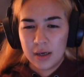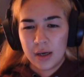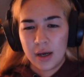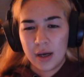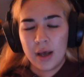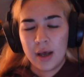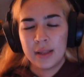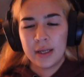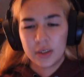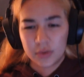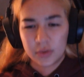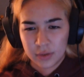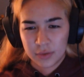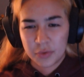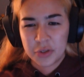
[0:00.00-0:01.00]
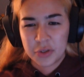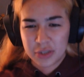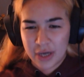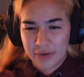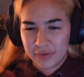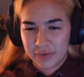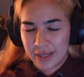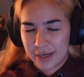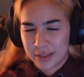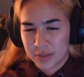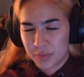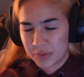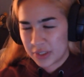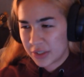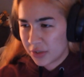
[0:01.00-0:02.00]
a lot of creature heavy decks,
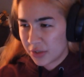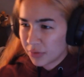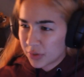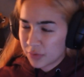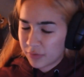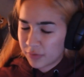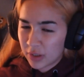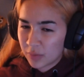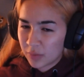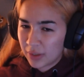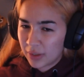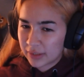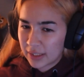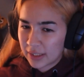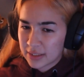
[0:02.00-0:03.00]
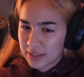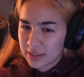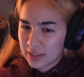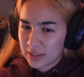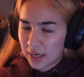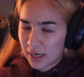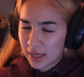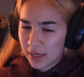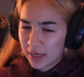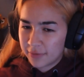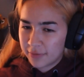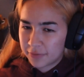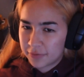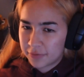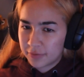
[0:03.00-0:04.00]
which I don't do very well against. I
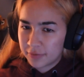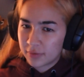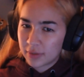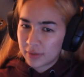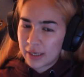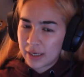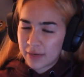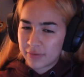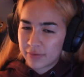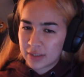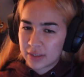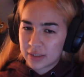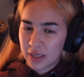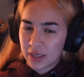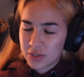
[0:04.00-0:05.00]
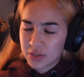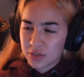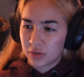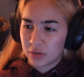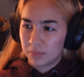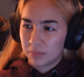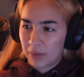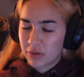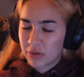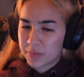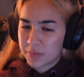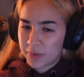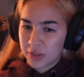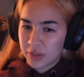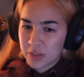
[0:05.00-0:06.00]
have I have the occasional bounce
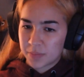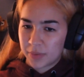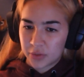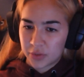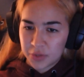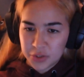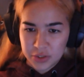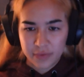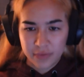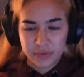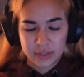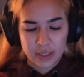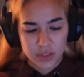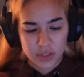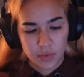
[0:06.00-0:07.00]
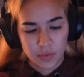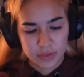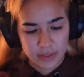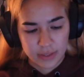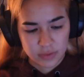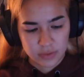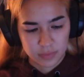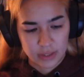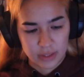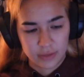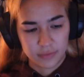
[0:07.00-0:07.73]
spells, but creature heavy decks always have some kind of